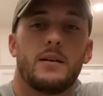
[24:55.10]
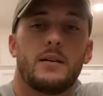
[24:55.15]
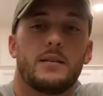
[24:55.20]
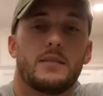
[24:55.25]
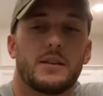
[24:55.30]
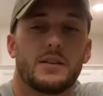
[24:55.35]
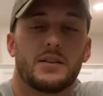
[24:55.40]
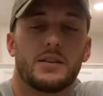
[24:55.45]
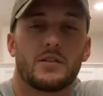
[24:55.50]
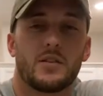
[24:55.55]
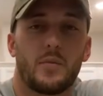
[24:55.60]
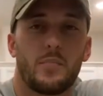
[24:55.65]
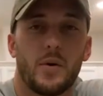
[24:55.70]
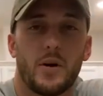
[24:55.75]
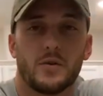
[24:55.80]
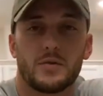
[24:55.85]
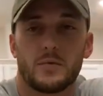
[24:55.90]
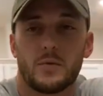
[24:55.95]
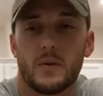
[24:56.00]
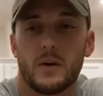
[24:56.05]
this is our
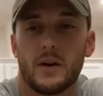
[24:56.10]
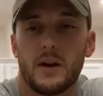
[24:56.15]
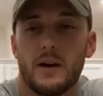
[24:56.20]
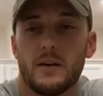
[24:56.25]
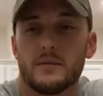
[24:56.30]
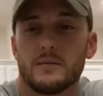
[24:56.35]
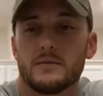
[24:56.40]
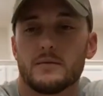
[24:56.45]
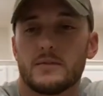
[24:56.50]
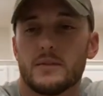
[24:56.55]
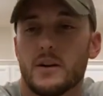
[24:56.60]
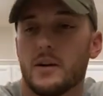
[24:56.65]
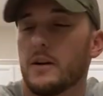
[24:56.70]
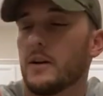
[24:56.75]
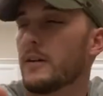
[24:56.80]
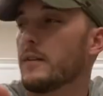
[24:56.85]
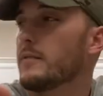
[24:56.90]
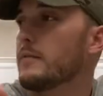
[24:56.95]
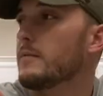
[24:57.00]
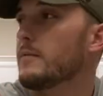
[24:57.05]
post-workout,
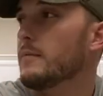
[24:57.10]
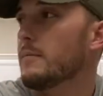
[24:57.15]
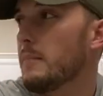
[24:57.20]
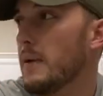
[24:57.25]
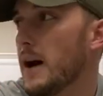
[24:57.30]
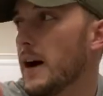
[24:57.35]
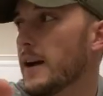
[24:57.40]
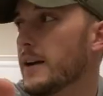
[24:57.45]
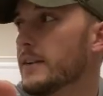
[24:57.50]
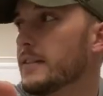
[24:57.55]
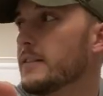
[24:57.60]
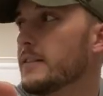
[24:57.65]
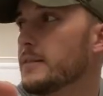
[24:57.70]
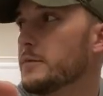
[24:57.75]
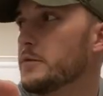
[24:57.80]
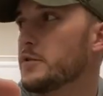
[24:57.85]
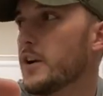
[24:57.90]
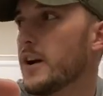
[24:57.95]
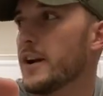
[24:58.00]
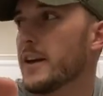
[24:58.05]
our mind, mm -hmm.
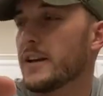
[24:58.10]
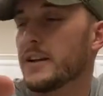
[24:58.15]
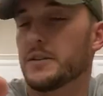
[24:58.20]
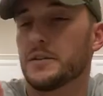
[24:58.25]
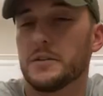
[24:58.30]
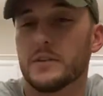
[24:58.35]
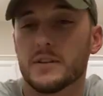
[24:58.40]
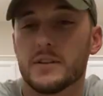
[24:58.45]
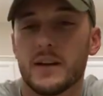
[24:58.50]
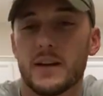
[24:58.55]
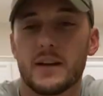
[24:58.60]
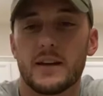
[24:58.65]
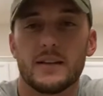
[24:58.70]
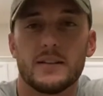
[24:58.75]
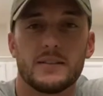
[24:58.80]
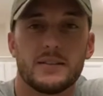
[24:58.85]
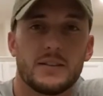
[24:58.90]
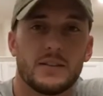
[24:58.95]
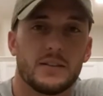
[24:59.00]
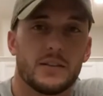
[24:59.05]
trying to get you to take it.
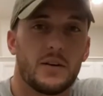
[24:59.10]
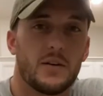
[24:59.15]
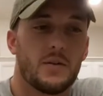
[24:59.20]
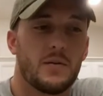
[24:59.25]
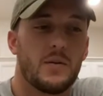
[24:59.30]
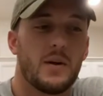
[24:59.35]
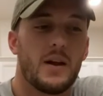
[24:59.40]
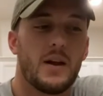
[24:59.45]
Mm -hmm. So